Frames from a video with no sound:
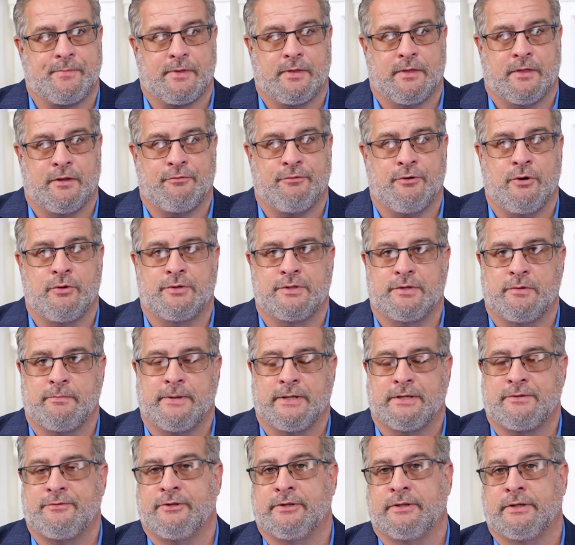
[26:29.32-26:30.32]
the folks in
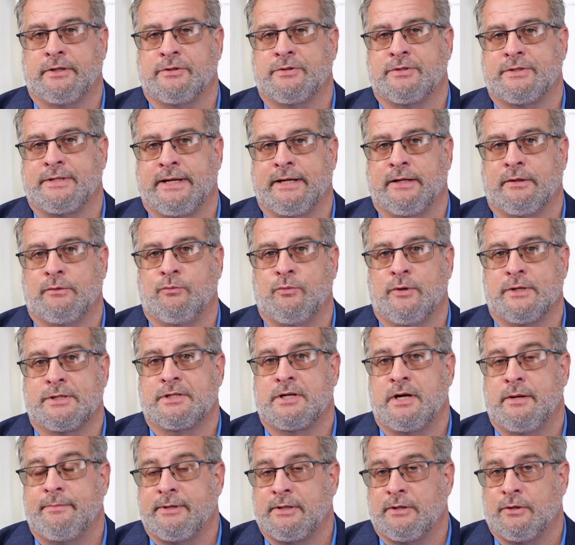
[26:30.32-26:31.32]
Pittsfield understand what's
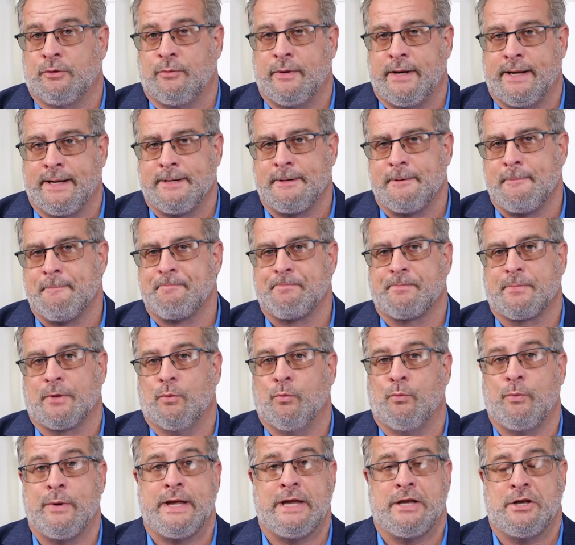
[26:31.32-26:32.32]
coming their way.
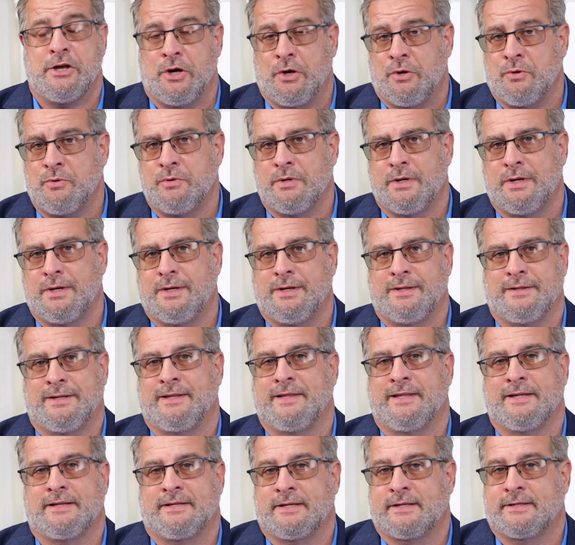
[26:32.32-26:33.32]
We know
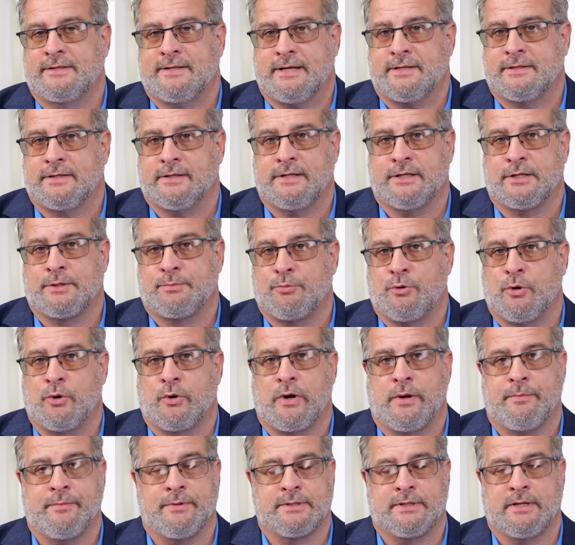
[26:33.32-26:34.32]
that the success of this
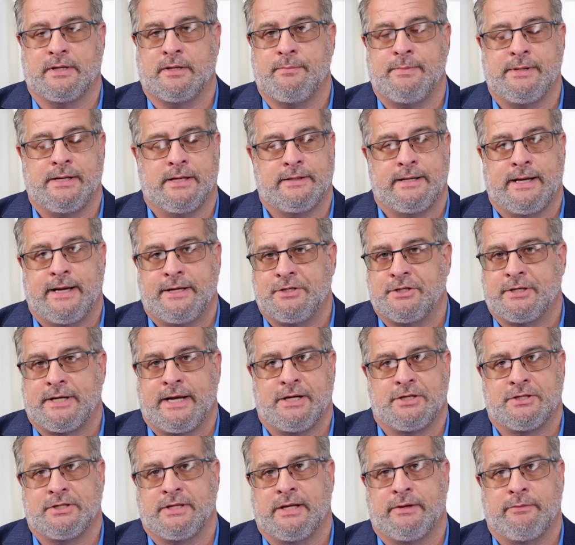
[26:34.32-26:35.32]
program is going to be on the
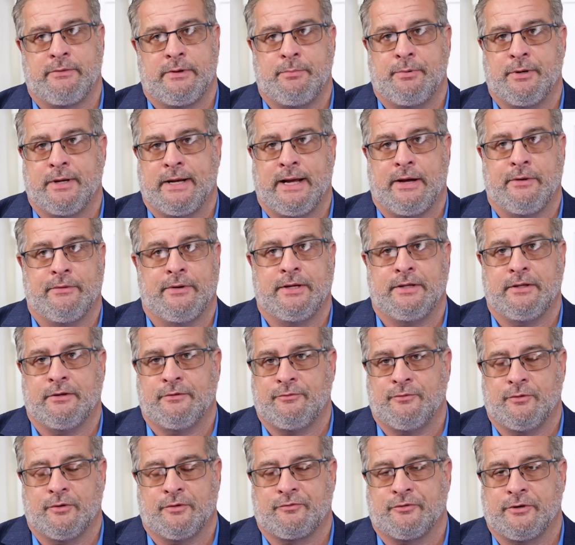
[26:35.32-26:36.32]
education that we put out in the
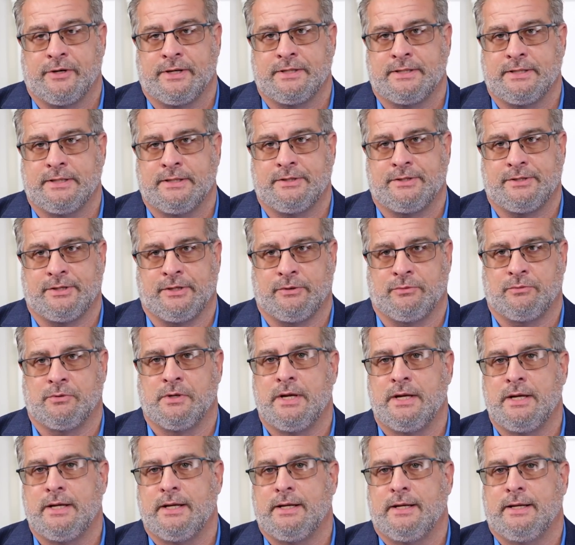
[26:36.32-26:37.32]
forefront. And so
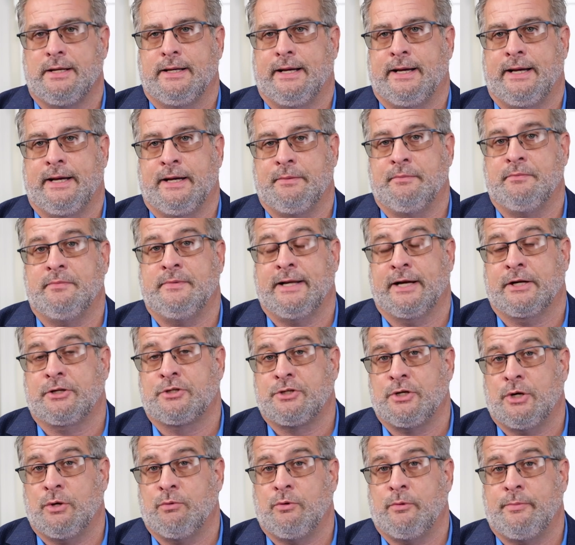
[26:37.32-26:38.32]
next
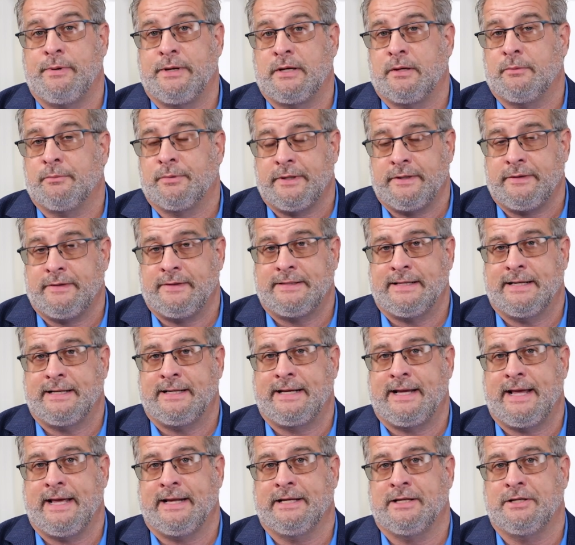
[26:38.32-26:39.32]
show will be completely
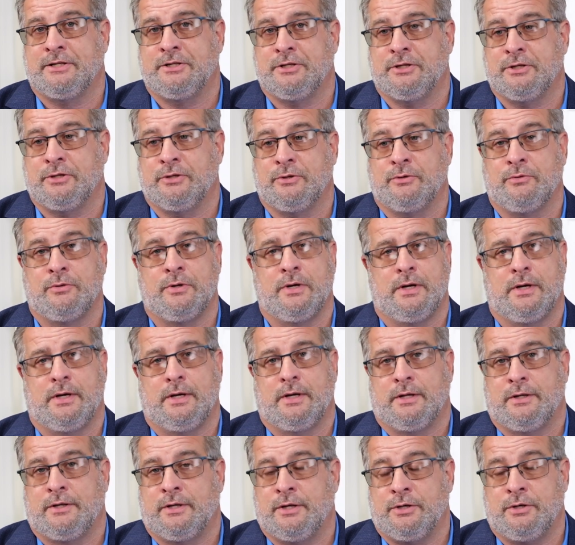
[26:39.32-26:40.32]
dedicated to
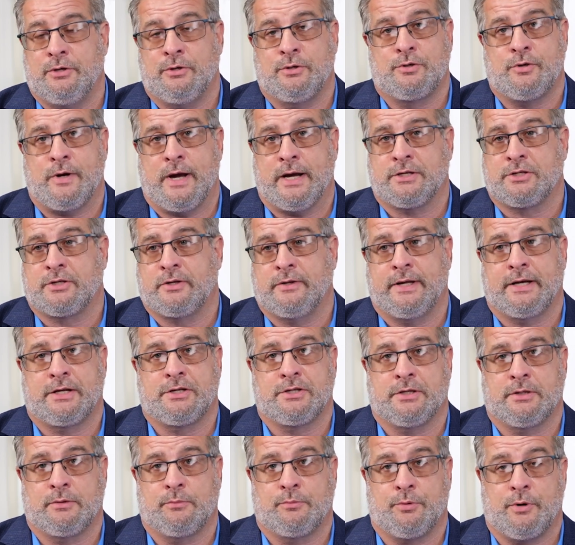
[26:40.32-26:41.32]
the new trash
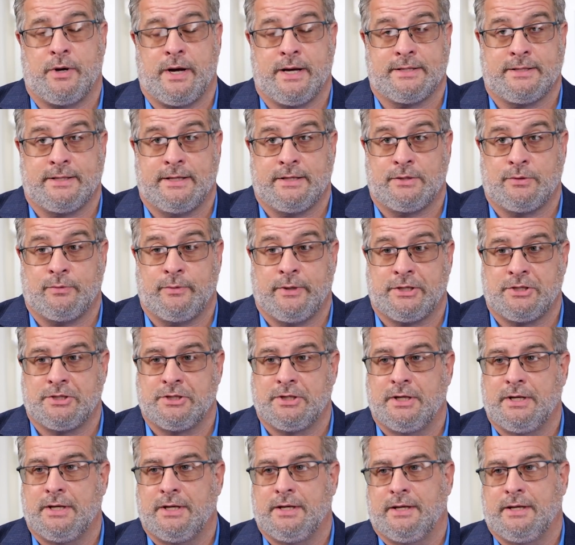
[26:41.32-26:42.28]
collection process, which